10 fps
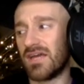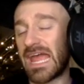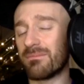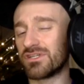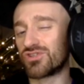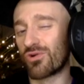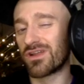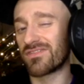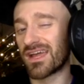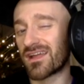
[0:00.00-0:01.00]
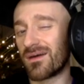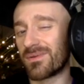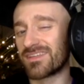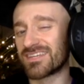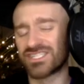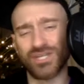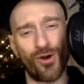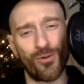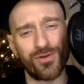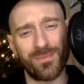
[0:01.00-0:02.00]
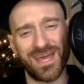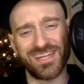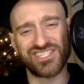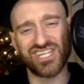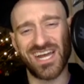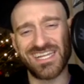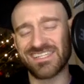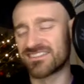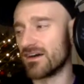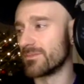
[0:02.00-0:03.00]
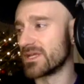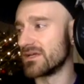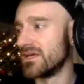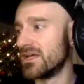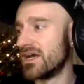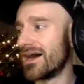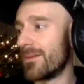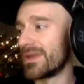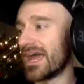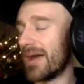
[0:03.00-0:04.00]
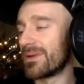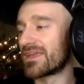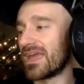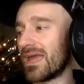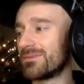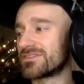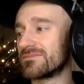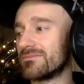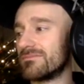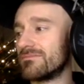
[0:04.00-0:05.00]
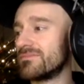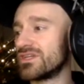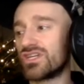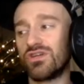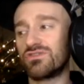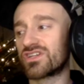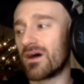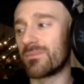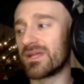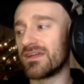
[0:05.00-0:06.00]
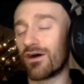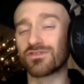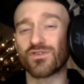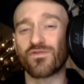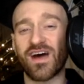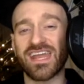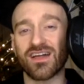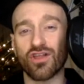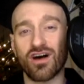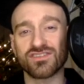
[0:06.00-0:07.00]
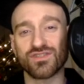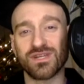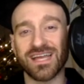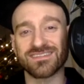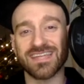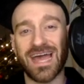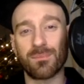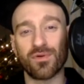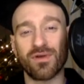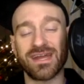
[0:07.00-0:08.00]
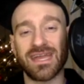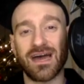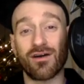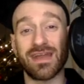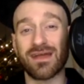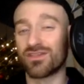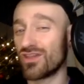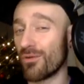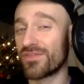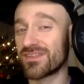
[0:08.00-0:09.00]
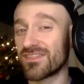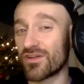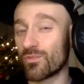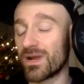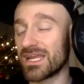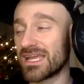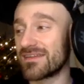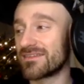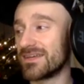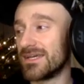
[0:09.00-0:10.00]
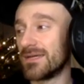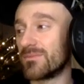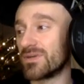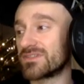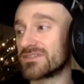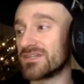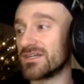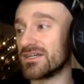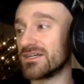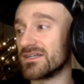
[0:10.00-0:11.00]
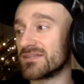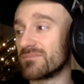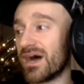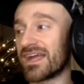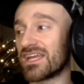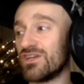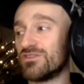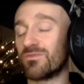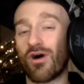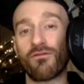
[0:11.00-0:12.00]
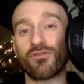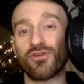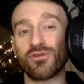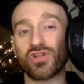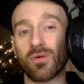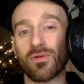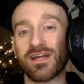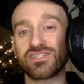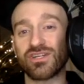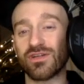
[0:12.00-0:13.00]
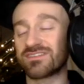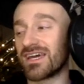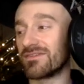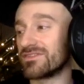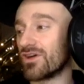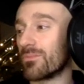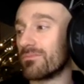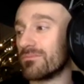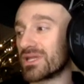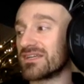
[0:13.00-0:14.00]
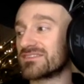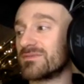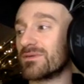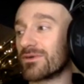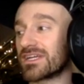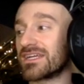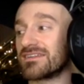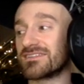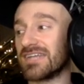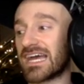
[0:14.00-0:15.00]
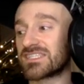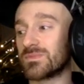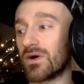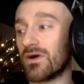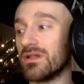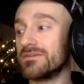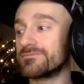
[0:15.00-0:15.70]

a majority of that company is actually owned by a Chinese company. But yeah, Epic Games, huge company, also fighting a lawsuit against Apple right now, and I don't think that they're winning it. But buying a huge mall for their new global HQ, that's kind of a dope place to be working as an ex-mall.